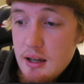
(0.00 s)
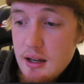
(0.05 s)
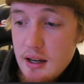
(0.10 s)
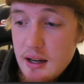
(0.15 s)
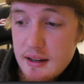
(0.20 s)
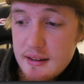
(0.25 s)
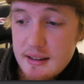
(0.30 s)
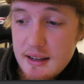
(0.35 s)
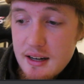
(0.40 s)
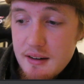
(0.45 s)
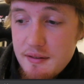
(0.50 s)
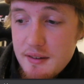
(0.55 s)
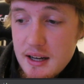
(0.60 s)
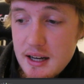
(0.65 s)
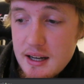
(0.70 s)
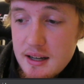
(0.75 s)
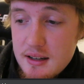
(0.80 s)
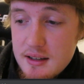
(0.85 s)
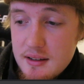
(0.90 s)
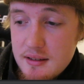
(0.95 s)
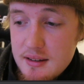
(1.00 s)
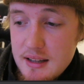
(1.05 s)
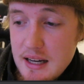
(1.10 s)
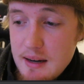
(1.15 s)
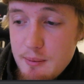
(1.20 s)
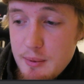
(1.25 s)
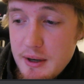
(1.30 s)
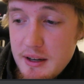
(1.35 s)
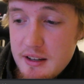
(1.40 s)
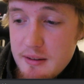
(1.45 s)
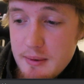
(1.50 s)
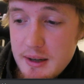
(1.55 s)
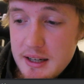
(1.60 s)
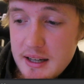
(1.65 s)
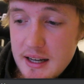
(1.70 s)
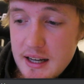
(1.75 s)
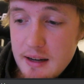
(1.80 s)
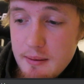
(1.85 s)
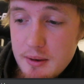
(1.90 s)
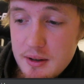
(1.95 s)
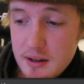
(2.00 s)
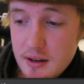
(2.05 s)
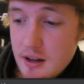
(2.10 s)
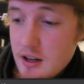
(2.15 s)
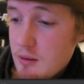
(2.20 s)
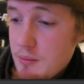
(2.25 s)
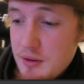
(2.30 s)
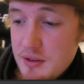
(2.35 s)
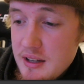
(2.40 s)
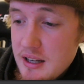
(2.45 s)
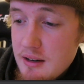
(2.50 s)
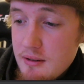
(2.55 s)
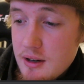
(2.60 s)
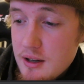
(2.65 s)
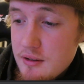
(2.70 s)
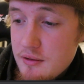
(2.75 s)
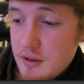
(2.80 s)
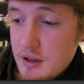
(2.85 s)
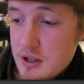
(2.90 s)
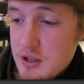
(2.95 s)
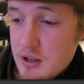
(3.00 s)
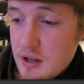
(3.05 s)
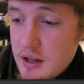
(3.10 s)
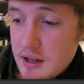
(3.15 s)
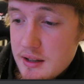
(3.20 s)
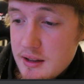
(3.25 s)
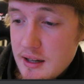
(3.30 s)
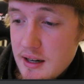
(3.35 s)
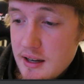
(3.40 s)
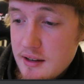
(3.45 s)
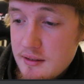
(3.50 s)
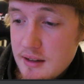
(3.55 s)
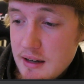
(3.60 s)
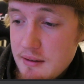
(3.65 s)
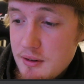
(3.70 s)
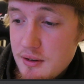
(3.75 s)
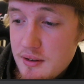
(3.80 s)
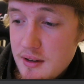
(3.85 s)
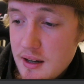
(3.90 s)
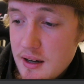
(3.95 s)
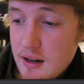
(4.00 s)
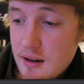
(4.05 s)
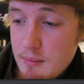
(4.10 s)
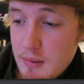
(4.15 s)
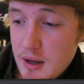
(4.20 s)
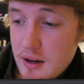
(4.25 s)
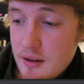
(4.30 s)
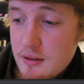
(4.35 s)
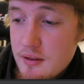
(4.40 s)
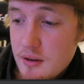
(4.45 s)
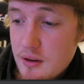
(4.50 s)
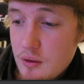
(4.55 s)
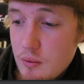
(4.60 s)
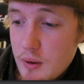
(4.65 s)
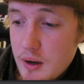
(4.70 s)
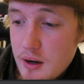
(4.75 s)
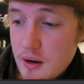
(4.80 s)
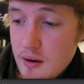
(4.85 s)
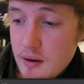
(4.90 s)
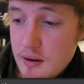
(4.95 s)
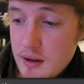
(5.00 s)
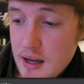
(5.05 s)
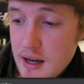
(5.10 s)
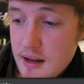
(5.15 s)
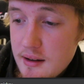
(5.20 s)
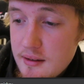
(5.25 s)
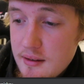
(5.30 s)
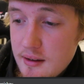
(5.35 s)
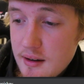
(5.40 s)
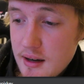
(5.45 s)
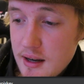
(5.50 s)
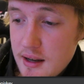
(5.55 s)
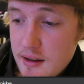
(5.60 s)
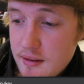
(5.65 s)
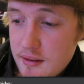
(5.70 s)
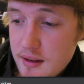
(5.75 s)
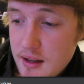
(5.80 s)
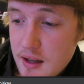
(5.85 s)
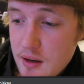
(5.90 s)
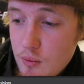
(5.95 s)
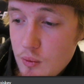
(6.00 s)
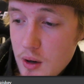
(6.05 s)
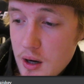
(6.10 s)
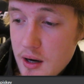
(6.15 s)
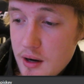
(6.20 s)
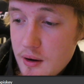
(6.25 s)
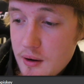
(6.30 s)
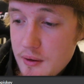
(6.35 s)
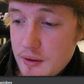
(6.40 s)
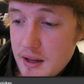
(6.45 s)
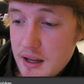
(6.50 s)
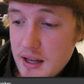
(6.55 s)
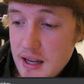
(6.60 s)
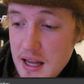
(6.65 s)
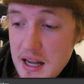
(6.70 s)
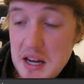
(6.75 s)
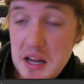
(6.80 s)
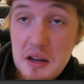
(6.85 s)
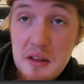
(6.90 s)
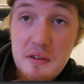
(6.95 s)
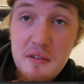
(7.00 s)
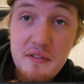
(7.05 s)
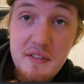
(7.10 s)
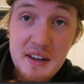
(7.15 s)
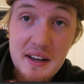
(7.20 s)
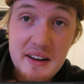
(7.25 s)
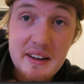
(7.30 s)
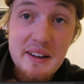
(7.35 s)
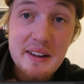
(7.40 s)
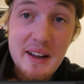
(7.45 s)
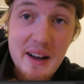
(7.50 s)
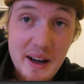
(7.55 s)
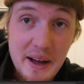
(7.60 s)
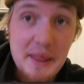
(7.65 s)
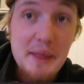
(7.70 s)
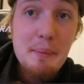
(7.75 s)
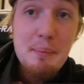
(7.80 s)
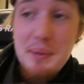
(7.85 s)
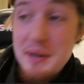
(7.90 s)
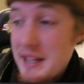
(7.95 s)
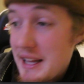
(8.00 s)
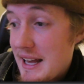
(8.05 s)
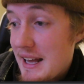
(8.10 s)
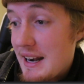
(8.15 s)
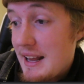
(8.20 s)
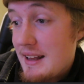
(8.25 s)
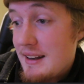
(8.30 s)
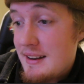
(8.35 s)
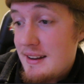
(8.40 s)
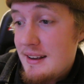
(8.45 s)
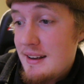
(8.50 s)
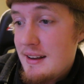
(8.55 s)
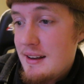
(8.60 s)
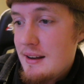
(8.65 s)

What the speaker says: And I said, if not, just stop wasting my time. It's a 100% rust-free truck that has never seen a Minnesota winter. Yes, it has seen water like any other vehicle on the planet.